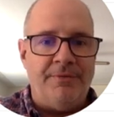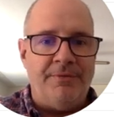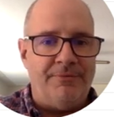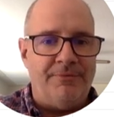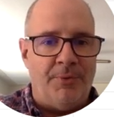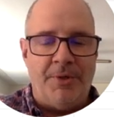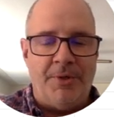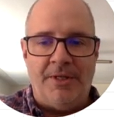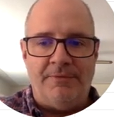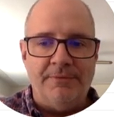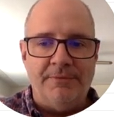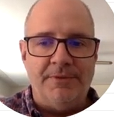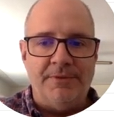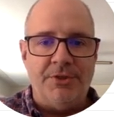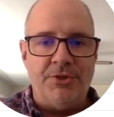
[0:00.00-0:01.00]
40,
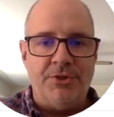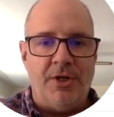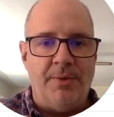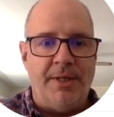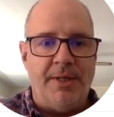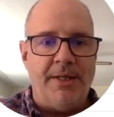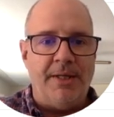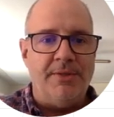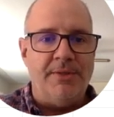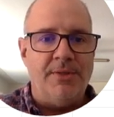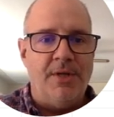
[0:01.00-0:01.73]
50 showings,